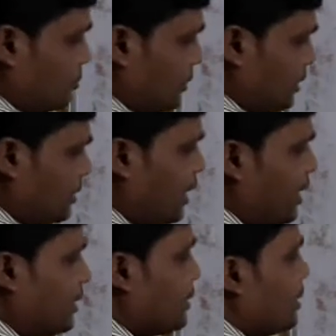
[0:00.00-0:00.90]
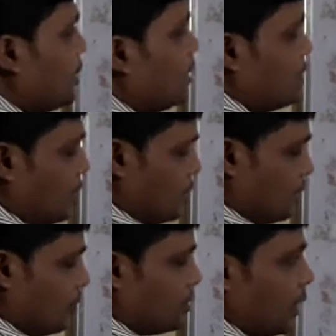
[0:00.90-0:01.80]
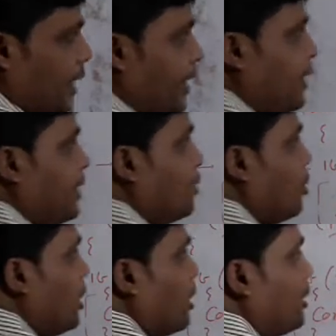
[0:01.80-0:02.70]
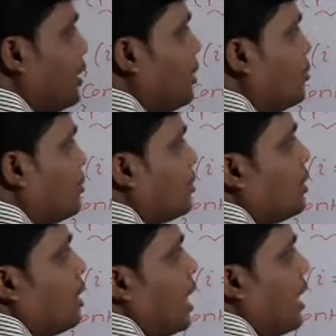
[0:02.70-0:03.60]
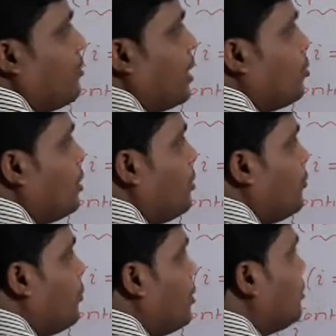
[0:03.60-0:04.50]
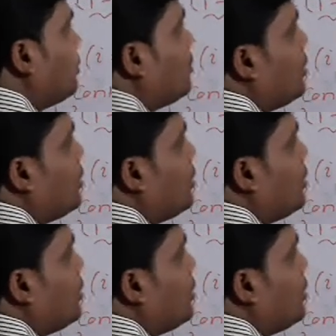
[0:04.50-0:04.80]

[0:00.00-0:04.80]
Then again it will continue. I value will be 4.